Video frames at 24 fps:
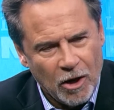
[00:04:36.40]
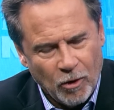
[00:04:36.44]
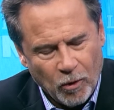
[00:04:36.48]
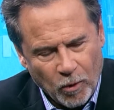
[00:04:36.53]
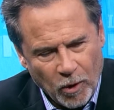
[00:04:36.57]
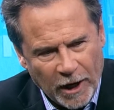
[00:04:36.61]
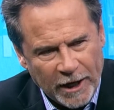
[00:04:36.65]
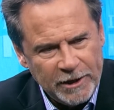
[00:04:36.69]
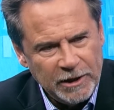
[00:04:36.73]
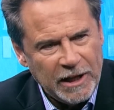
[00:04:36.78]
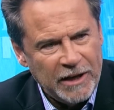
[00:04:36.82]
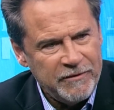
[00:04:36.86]
well,
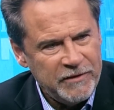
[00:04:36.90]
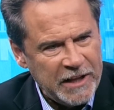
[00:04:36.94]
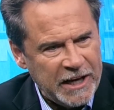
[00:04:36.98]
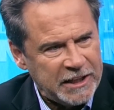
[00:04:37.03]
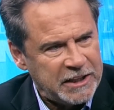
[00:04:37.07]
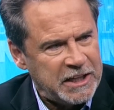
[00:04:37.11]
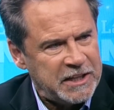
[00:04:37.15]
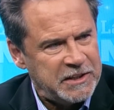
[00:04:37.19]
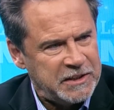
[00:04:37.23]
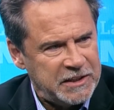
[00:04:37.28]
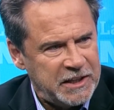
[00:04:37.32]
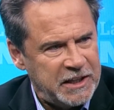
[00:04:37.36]
I love that
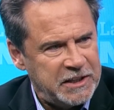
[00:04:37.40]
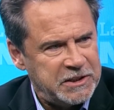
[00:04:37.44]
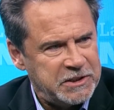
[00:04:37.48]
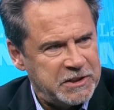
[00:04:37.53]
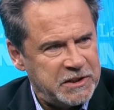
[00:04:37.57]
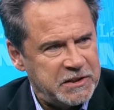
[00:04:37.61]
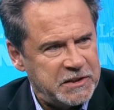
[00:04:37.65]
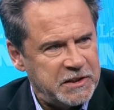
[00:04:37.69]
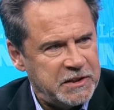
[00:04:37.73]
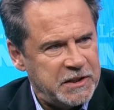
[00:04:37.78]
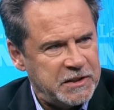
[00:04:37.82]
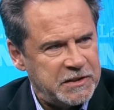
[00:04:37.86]

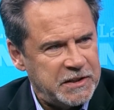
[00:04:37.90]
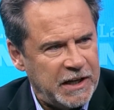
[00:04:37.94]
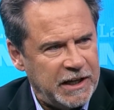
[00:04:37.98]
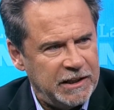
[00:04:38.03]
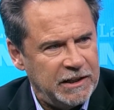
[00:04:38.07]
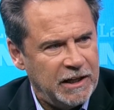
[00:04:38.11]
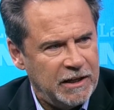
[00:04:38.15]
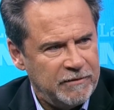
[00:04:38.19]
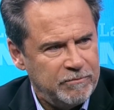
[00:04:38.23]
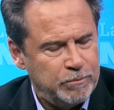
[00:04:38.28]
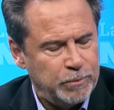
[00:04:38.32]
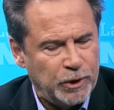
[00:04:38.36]
contentiousness. I
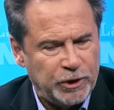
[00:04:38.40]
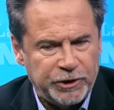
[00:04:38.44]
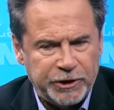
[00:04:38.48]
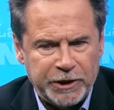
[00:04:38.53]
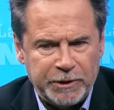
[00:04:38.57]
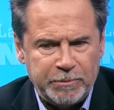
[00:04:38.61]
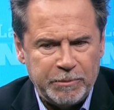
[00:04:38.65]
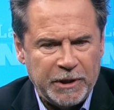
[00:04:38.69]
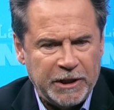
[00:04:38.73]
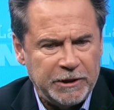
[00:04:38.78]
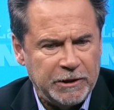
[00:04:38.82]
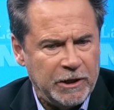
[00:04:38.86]
love
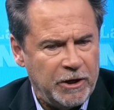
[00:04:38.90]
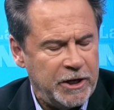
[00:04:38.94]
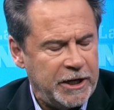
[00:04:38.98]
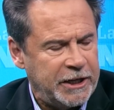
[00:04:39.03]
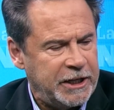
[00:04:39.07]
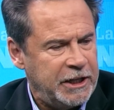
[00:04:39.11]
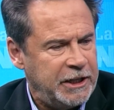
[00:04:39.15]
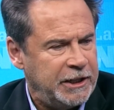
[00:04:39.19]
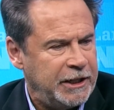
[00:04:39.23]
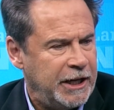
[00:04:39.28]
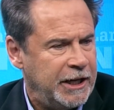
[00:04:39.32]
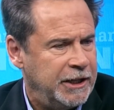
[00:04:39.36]
brilliant men
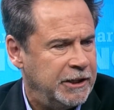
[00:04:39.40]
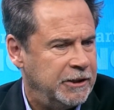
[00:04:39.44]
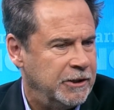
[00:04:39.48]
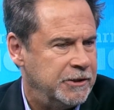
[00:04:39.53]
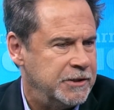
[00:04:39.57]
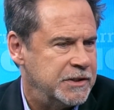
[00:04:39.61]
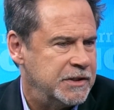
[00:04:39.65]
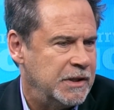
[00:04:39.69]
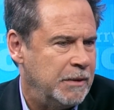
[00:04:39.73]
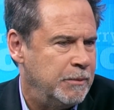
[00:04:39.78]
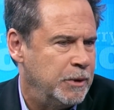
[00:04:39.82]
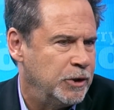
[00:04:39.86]
locking
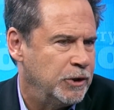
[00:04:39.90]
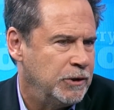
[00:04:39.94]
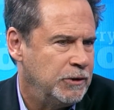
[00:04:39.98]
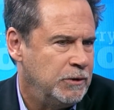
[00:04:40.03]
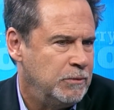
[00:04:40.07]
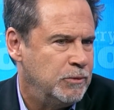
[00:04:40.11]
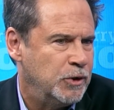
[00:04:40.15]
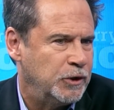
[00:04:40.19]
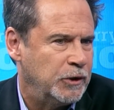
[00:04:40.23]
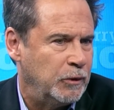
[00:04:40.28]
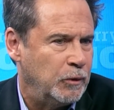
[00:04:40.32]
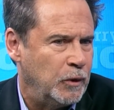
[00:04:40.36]
antlers. I'm a little
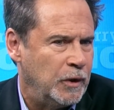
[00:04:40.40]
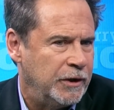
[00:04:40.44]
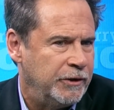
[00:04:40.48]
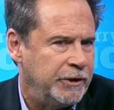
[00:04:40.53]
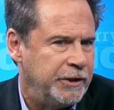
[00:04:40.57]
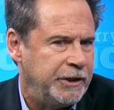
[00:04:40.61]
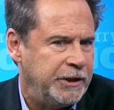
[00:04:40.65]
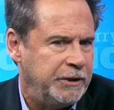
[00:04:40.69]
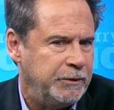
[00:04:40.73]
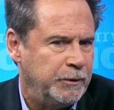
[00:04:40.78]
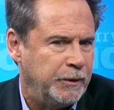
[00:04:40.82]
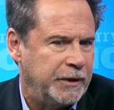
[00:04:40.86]
more
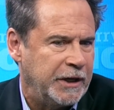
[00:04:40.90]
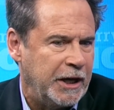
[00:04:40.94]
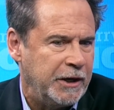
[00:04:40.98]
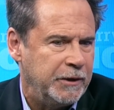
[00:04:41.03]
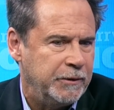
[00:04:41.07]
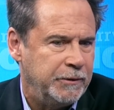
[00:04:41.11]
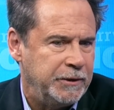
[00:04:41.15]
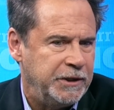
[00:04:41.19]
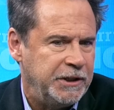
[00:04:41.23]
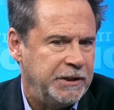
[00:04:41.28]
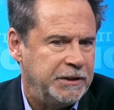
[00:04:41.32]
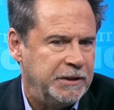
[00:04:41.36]
worried when I
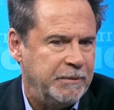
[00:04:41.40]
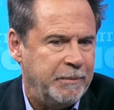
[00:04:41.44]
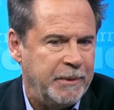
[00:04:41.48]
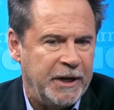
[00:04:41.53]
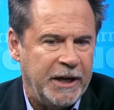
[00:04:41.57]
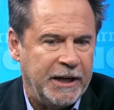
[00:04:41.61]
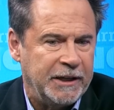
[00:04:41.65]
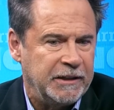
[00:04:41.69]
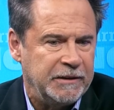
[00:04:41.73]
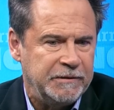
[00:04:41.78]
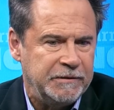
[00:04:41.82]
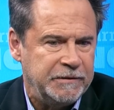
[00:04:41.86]
read the
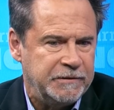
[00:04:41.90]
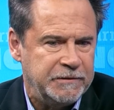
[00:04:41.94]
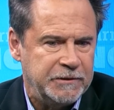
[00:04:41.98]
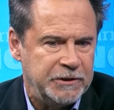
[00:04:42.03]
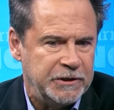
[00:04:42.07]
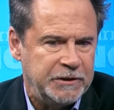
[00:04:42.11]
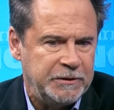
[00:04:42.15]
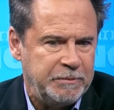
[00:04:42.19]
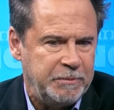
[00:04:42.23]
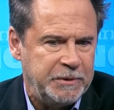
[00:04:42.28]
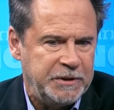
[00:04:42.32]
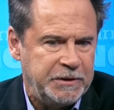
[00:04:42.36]
back and
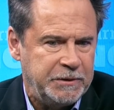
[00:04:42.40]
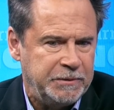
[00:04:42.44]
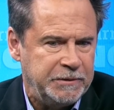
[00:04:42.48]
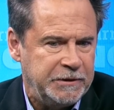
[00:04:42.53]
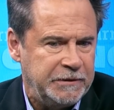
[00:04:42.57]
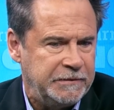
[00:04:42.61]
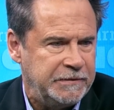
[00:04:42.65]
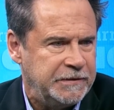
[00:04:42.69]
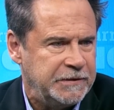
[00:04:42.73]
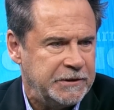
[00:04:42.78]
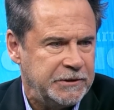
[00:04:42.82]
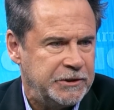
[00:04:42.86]
forth between
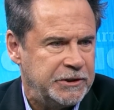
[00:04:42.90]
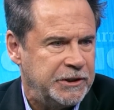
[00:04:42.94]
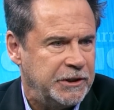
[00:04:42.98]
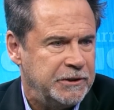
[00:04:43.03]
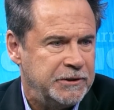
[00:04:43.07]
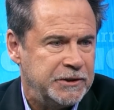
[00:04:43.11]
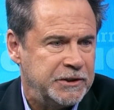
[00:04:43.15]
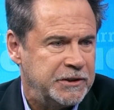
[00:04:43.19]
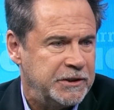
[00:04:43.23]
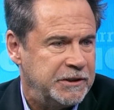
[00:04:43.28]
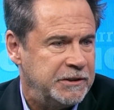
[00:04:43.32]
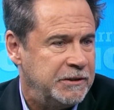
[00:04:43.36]
Phil
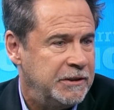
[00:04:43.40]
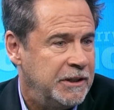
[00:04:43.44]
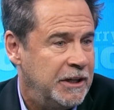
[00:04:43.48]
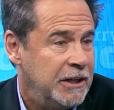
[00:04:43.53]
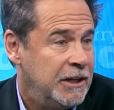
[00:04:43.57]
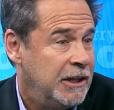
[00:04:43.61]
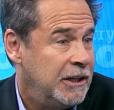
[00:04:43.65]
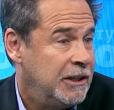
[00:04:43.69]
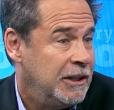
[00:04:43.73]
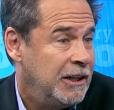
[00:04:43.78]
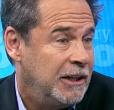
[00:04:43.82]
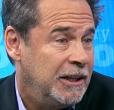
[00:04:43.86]
Jones and
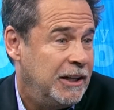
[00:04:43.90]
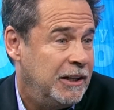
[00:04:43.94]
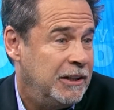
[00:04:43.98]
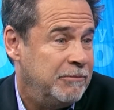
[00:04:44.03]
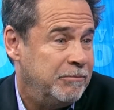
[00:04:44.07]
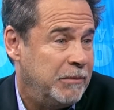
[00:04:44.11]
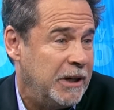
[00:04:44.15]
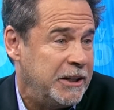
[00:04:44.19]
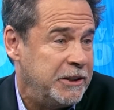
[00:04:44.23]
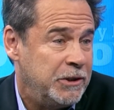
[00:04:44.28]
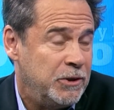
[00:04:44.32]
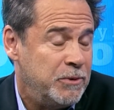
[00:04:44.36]
and
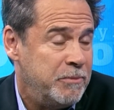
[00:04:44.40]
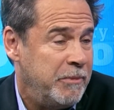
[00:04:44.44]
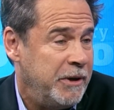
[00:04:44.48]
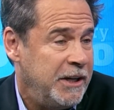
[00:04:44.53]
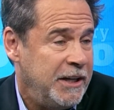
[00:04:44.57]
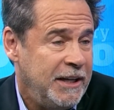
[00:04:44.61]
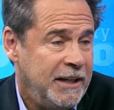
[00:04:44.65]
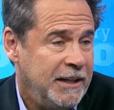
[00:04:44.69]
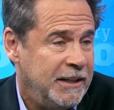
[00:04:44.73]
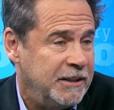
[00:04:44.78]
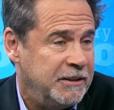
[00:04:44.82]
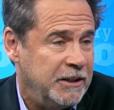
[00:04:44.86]
Michael
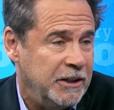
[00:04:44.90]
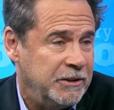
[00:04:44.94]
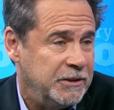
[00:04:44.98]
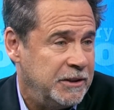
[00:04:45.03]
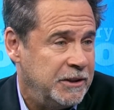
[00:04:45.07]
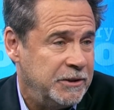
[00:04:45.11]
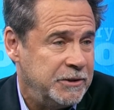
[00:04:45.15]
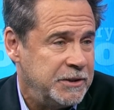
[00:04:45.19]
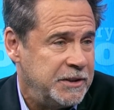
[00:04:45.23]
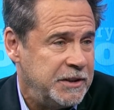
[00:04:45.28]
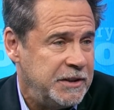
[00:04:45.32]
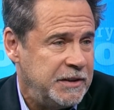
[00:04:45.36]
Mann,
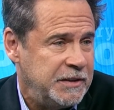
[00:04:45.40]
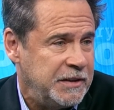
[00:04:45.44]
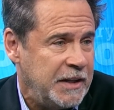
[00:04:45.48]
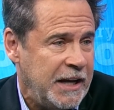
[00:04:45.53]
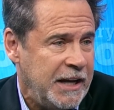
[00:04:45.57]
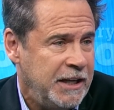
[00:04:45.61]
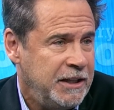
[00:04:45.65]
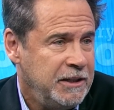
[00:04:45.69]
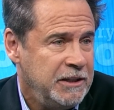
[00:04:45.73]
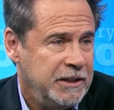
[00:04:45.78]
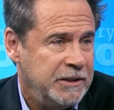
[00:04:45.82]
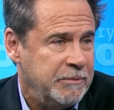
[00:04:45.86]
those East
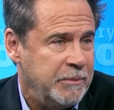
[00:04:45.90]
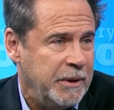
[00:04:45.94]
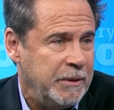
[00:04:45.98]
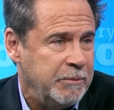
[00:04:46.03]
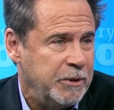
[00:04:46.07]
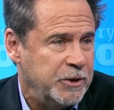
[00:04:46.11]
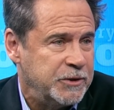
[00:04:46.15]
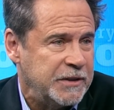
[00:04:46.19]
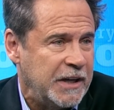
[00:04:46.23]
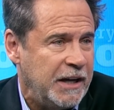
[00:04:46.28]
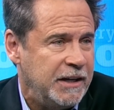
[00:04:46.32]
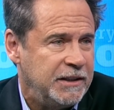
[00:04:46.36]
Anglia
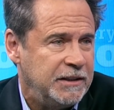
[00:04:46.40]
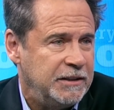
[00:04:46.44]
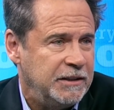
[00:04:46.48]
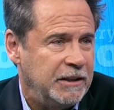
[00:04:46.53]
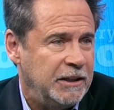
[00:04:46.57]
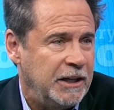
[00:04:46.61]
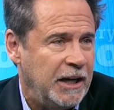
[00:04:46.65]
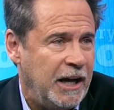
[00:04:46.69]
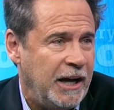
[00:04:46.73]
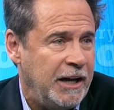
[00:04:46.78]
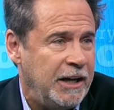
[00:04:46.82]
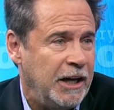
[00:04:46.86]
memos. I,
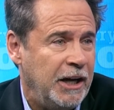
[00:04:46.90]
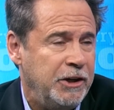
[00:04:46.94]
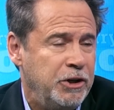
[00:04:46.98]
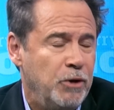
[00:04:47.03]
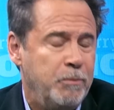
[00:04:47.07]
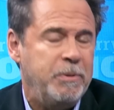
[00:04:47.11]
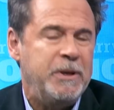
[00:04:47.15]
I I know